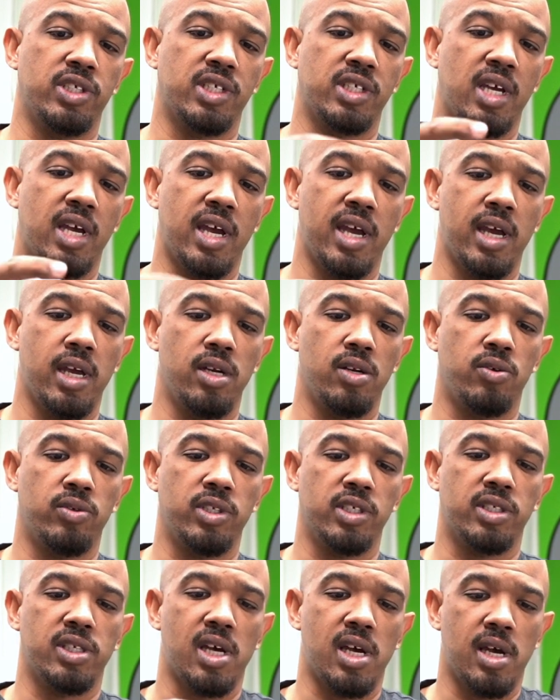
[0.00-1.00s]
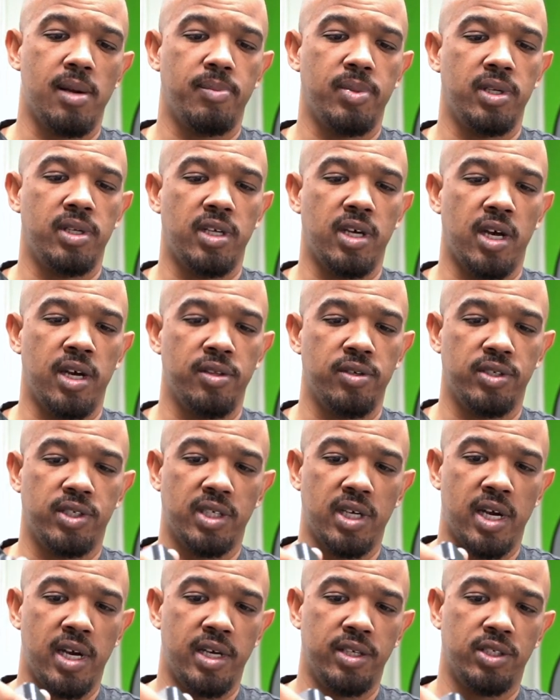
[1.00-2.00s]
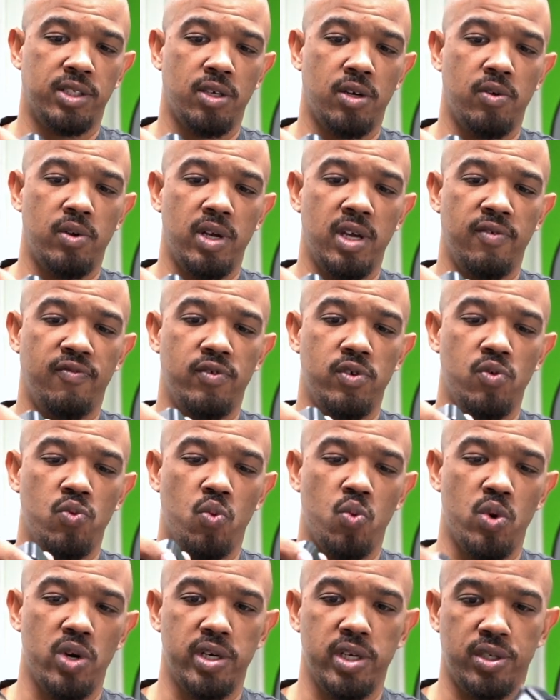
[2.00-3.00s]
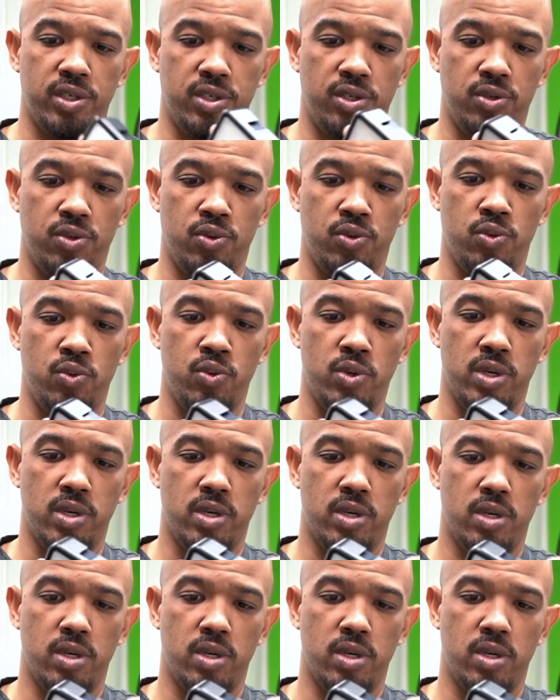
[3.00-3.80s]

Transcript: side, on the top, and the other side. So if you wanted to,